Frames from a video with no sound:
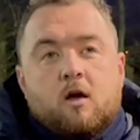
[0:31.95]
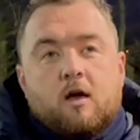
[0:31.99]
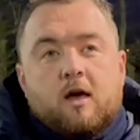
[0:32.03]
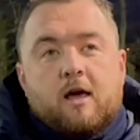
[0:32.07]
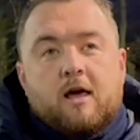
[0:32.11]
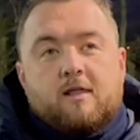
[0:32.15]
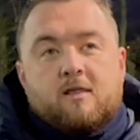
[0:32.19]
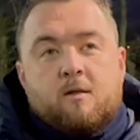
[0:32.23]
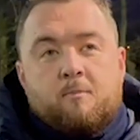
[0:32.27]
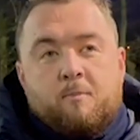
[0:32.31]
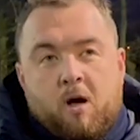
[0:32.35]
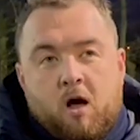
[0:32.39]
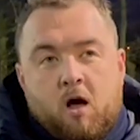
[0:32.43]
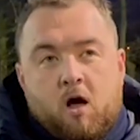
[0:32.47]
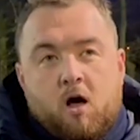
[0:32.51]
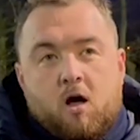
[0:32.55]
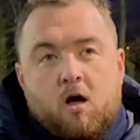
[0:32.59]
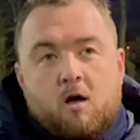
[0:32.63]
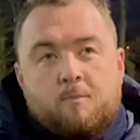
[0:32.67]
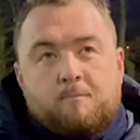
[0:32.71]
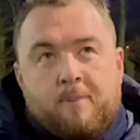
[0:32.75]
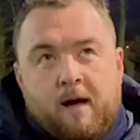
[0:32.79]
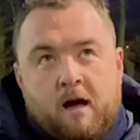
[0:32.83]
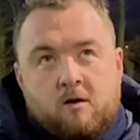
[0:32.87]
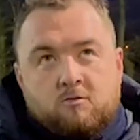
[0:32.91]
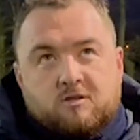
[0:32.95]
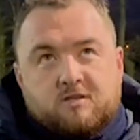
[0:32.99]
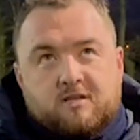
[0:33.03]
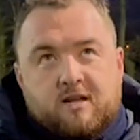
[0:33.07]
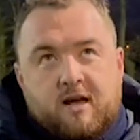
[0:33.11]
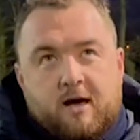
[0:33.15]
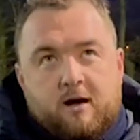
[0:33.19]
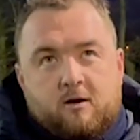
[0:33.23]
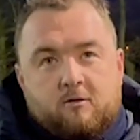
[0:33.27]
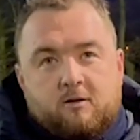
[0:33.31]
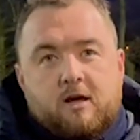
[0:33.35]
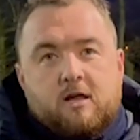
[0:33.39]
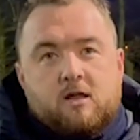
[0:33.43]
Hit the bar, bounced
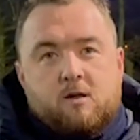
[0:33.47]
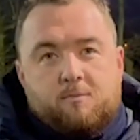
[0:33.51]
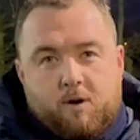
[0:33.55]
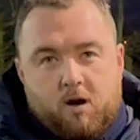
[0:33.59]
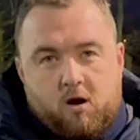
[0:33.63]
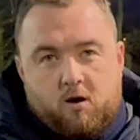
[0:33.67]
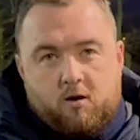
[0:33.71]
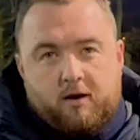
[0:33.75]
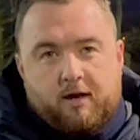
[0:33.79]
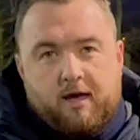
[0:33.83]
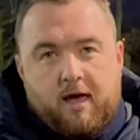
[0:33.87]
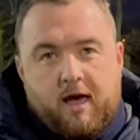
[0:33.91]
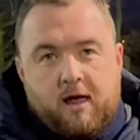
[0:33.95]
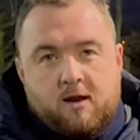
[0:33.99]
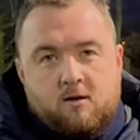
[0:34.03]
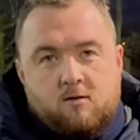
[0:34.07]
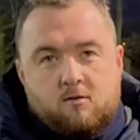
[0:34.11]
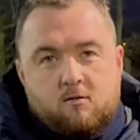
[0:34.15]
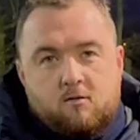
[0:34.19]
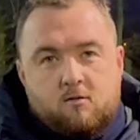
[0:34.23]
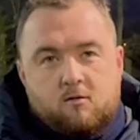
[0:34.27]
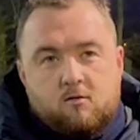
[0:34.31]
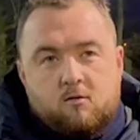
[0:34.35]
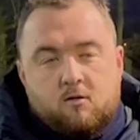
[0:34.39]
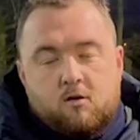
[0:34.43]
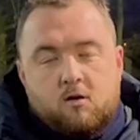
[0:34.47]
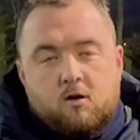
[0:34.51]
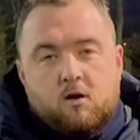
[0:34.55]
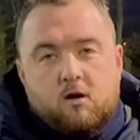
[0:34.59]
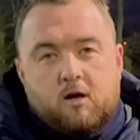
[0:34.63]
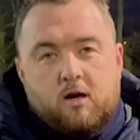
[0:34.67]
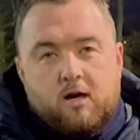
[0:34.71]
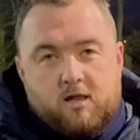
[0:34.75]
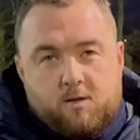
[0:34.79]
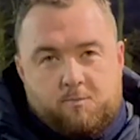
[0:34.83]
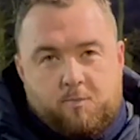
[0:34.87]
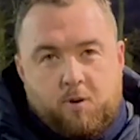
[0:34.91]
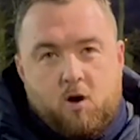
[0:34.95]
down, hit the bar again,
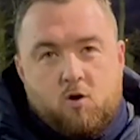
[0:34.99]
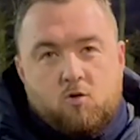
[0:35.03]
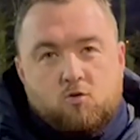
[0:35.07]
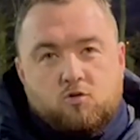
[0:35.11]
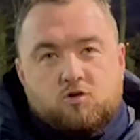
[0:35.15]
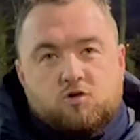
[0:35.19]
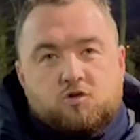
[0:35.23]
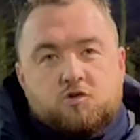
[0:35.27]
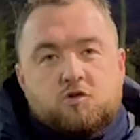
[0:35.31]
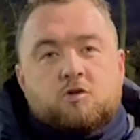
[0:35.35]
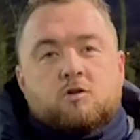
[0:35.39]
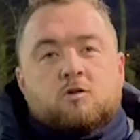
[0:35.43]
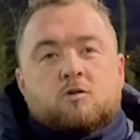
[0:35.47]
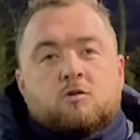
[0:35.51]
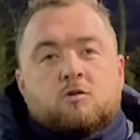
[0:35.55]
hit the post,